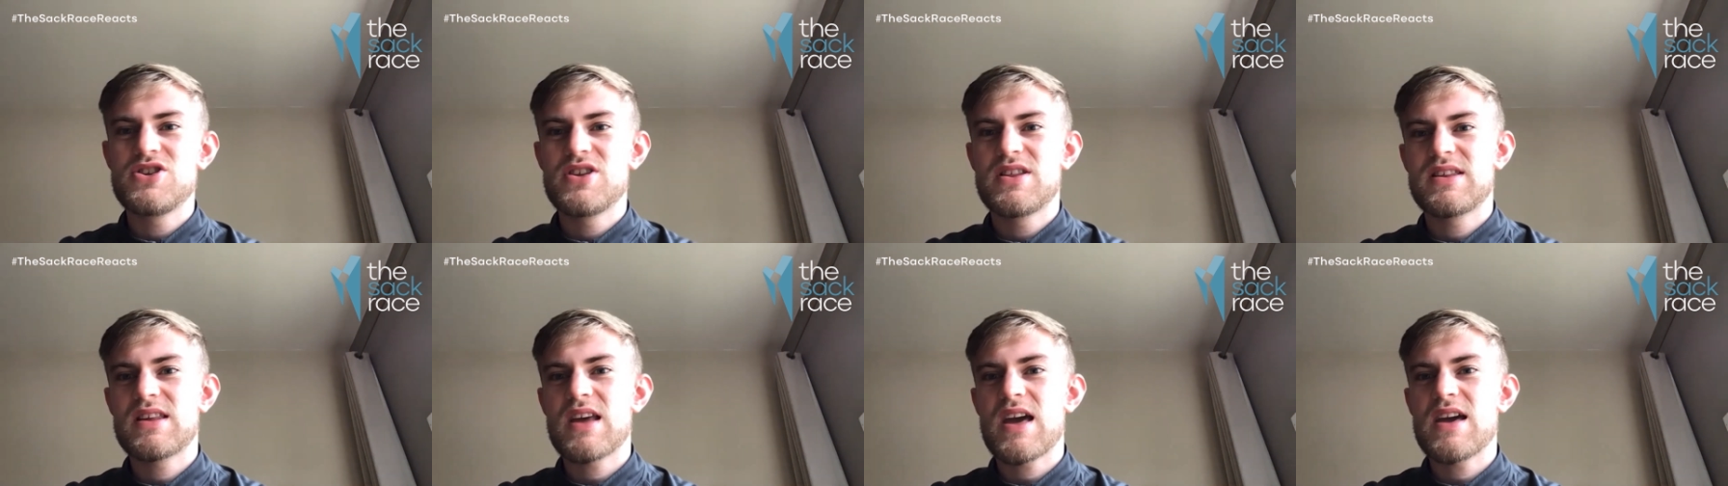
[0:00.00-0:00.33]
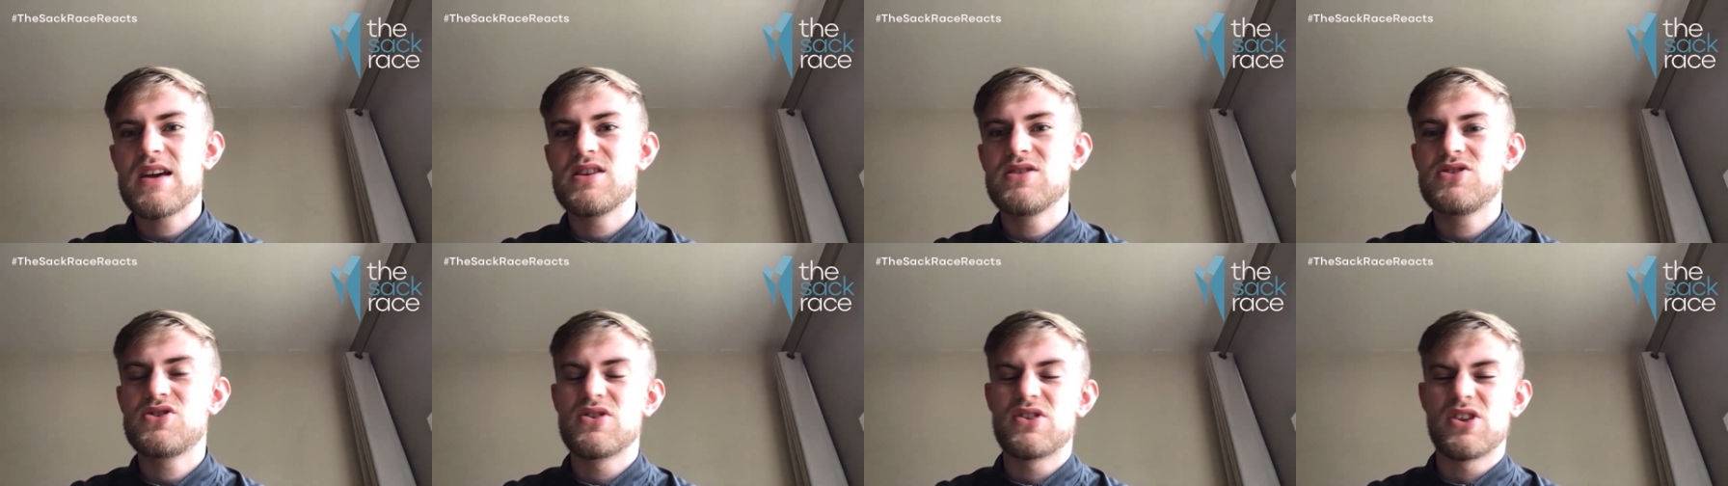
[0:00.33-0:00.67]
You'd
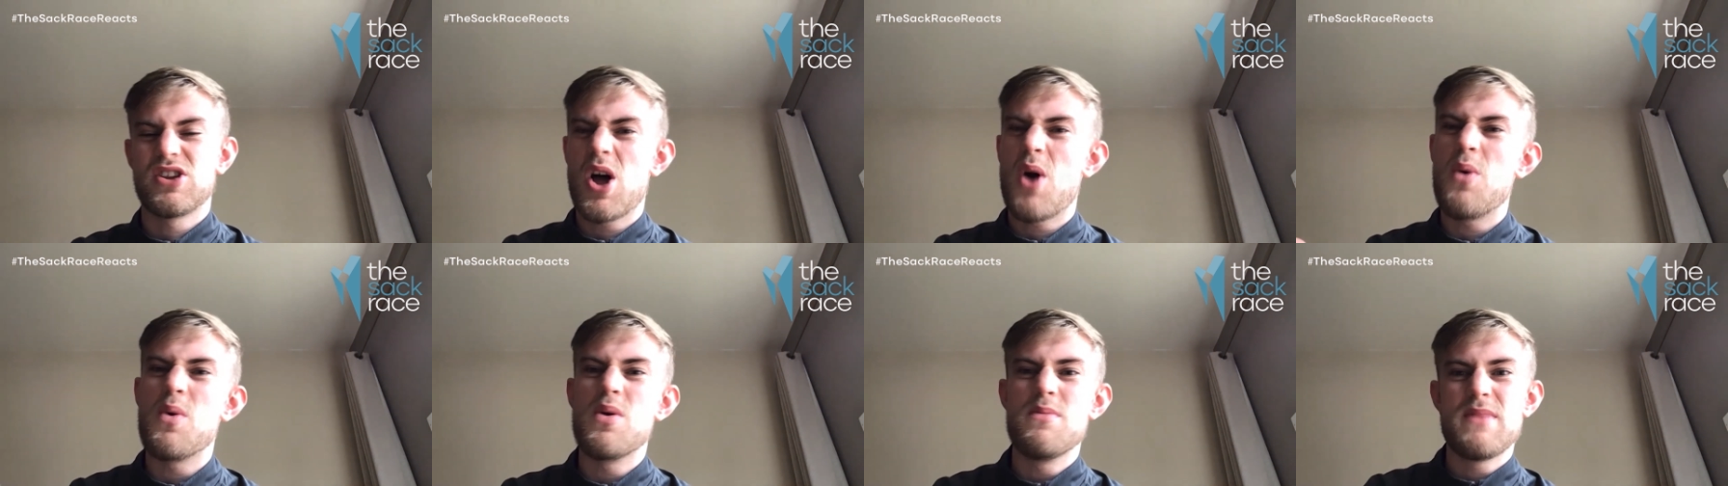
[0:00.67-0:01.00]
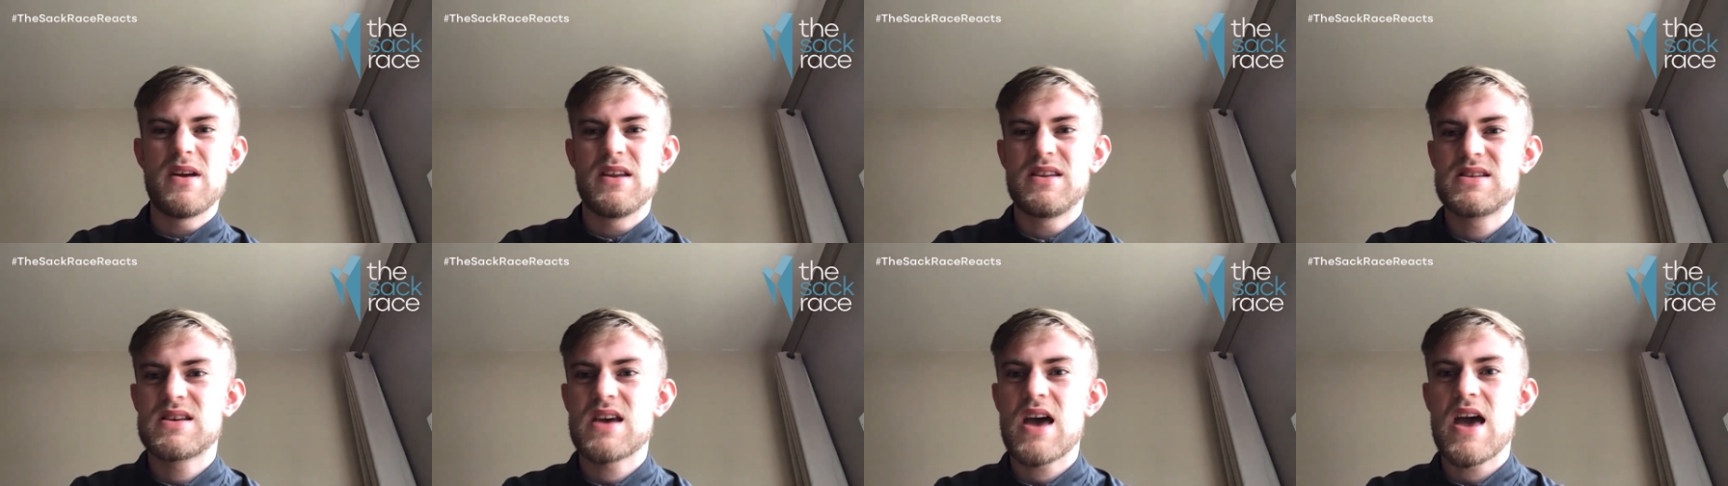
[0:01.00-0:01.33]
say it's just lower
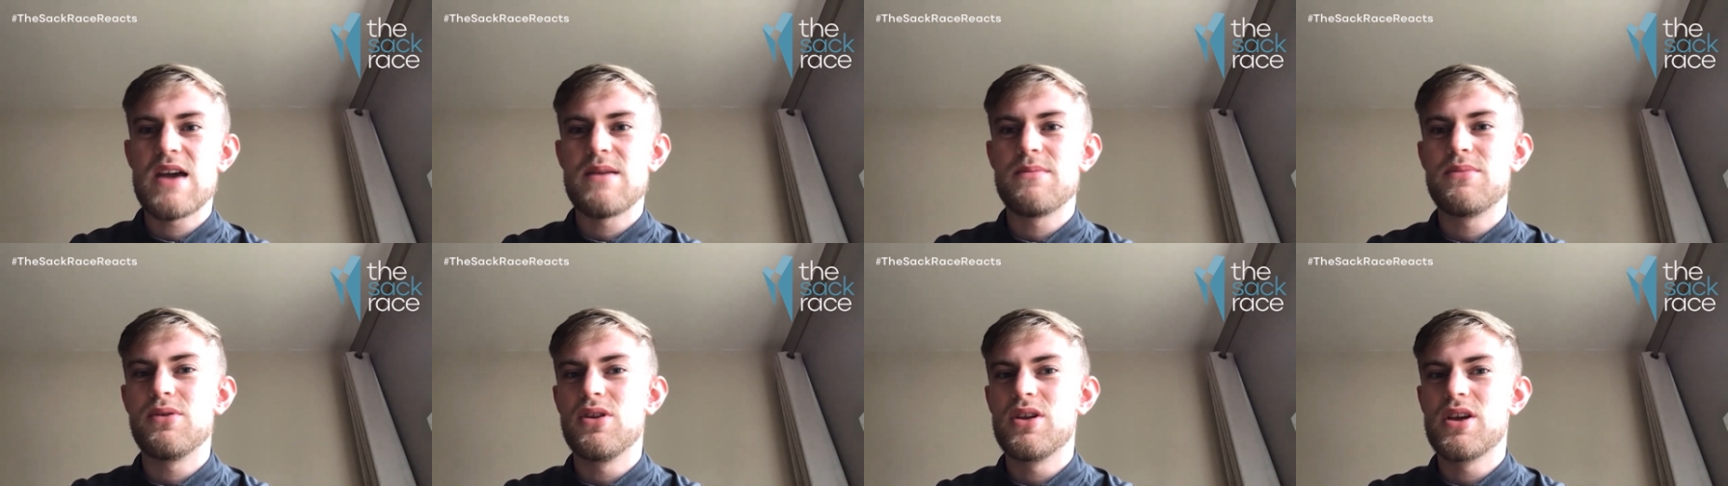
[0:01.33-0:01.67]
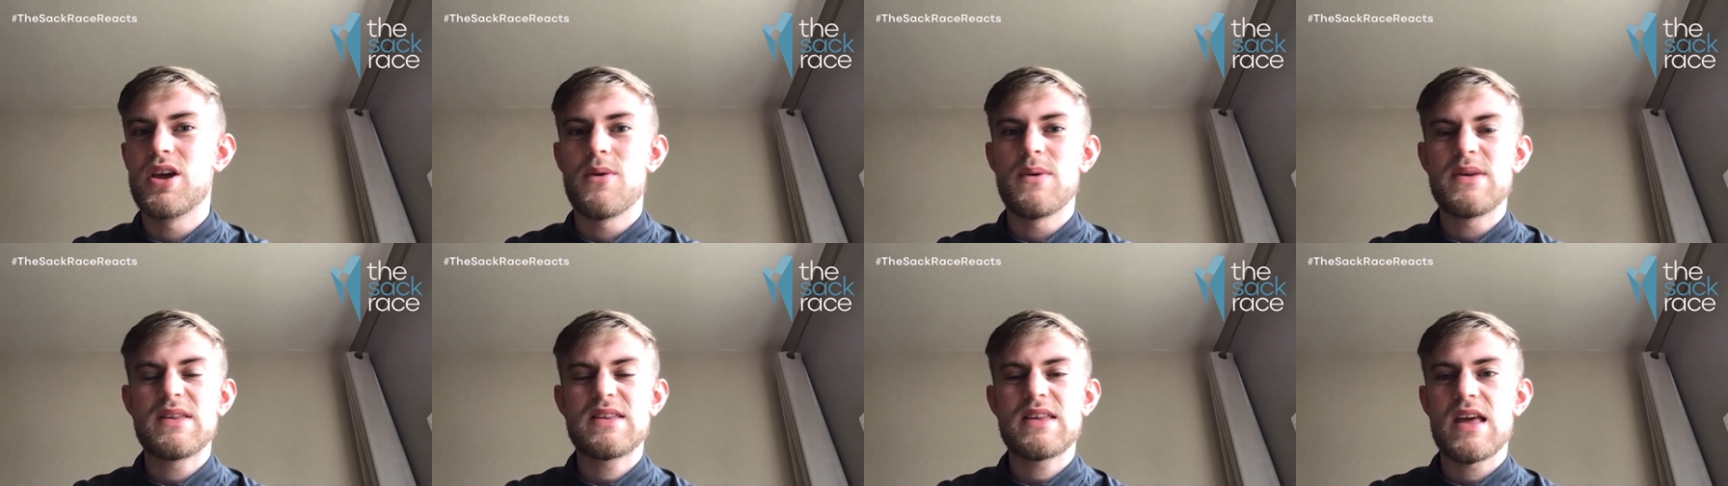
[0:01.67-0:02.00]
mid-table. You
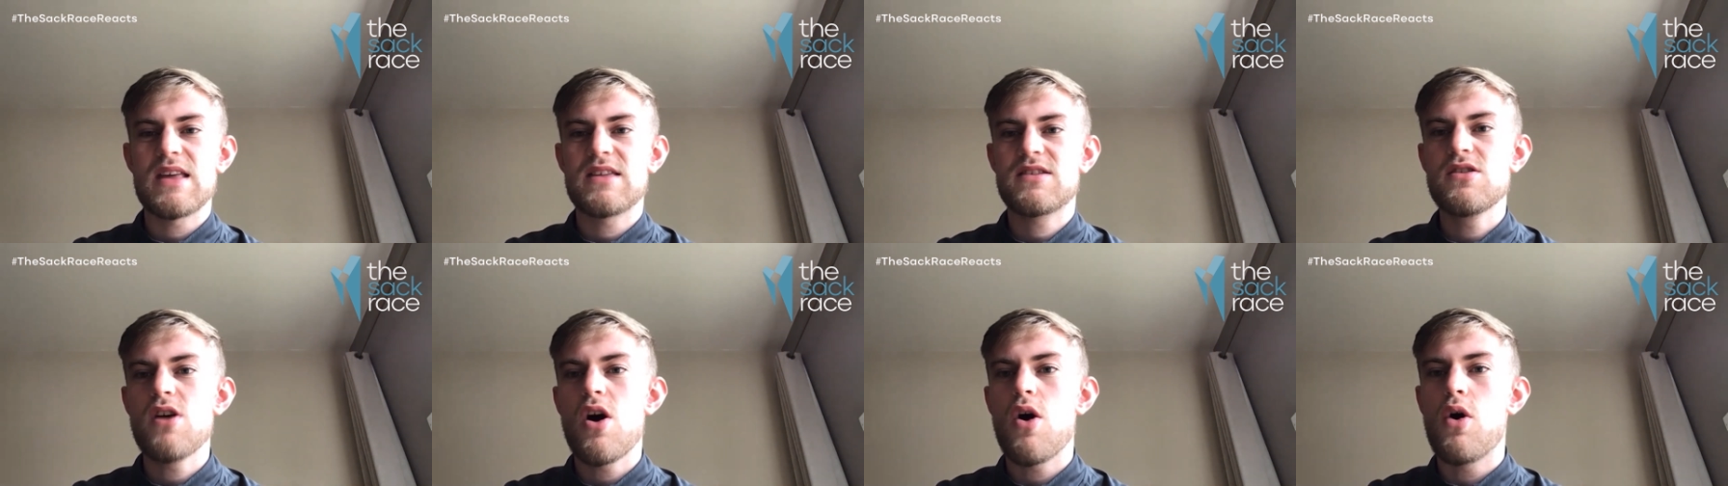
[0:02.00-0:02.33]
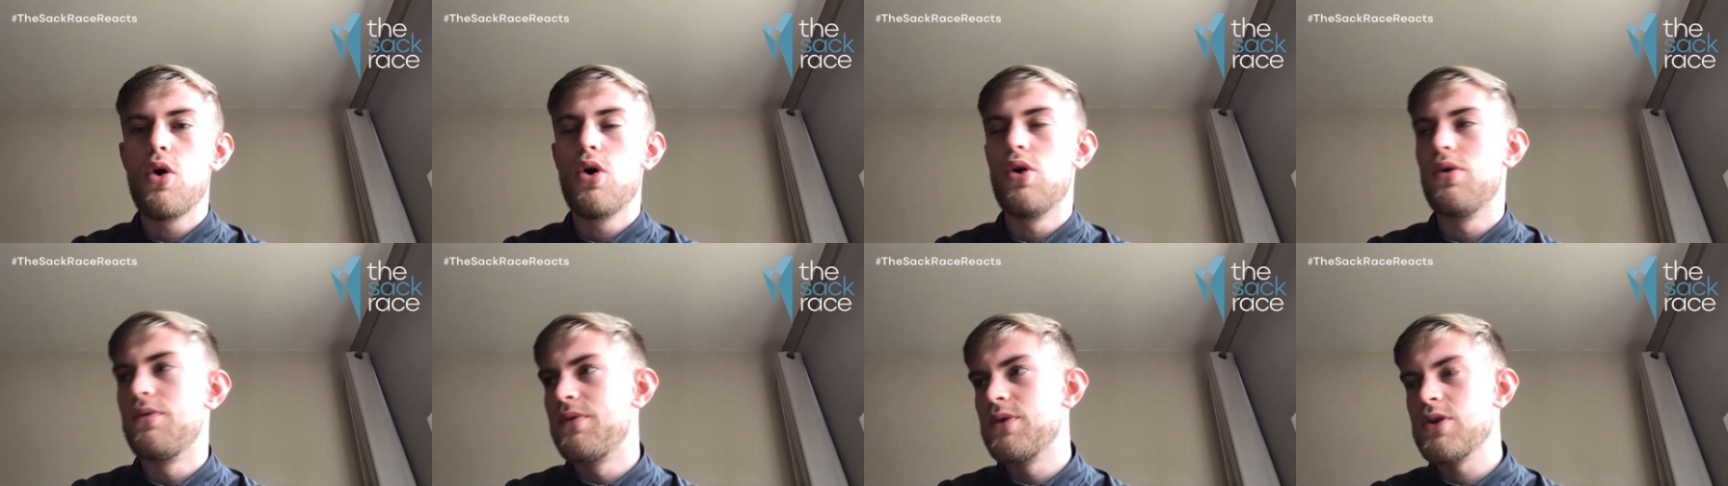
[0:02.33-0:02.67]
know, it's not
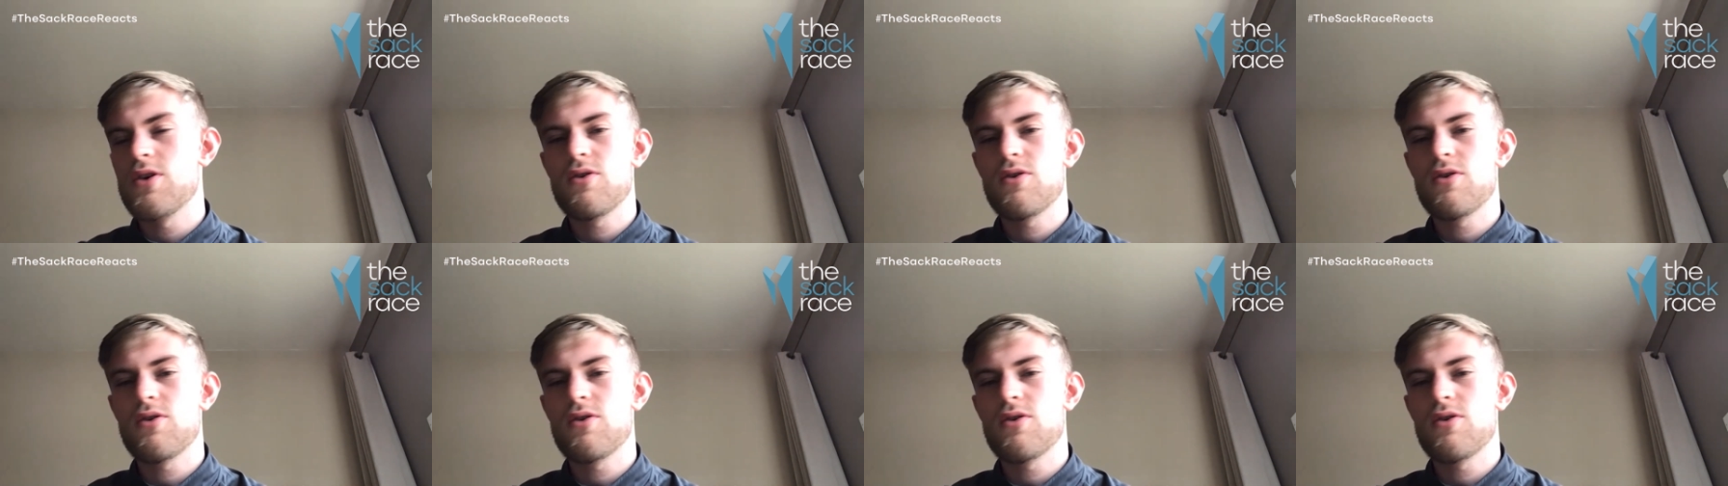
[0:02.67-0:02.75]
awful.